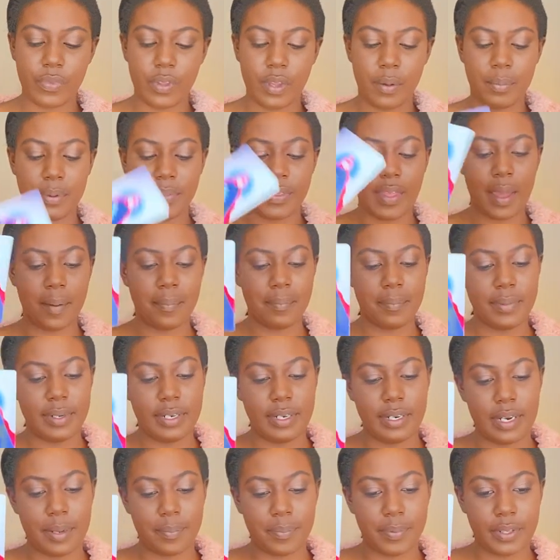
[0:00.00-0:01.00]
But that
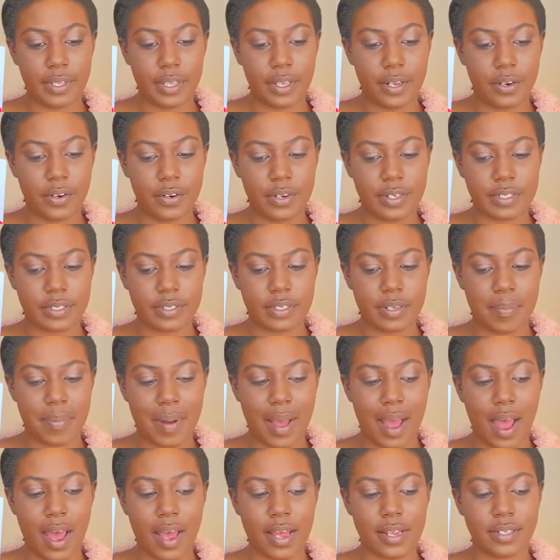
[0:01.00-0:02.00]
manipulator is in the
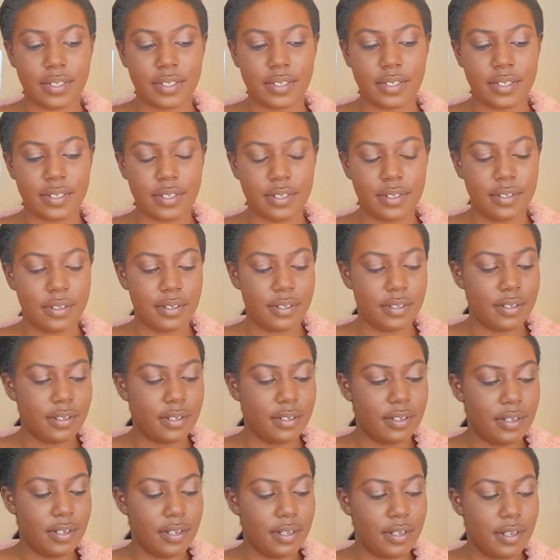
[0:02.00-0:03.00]
past.
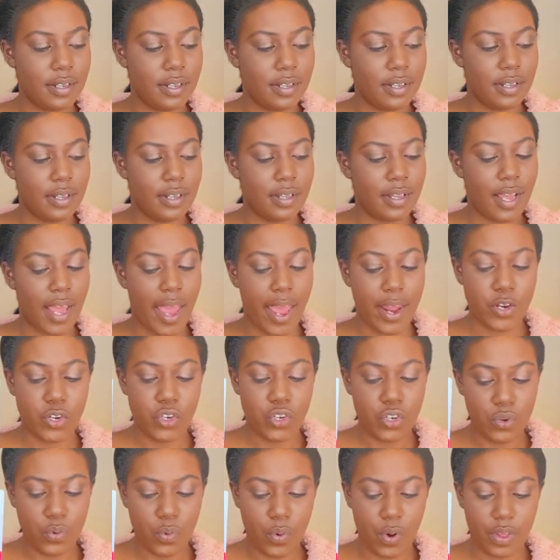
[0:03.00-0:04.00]
And
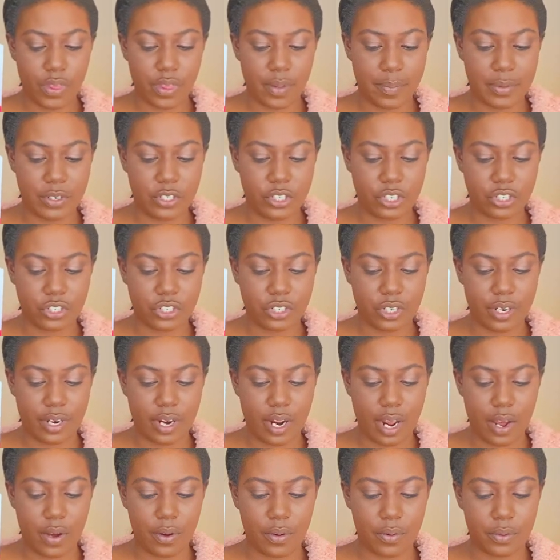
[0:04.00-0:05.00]
you are the Magician
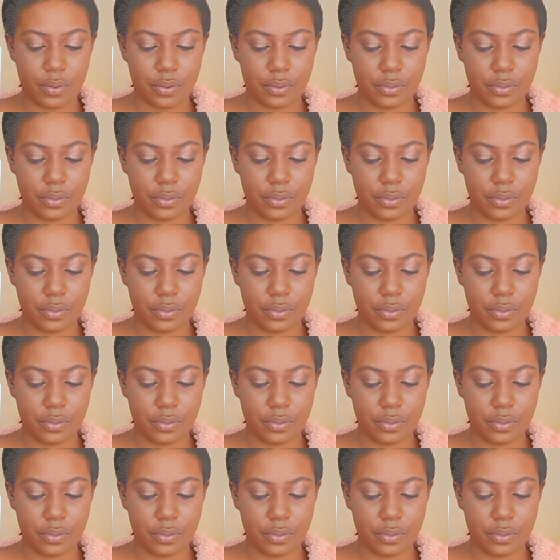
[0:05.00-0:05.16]
now.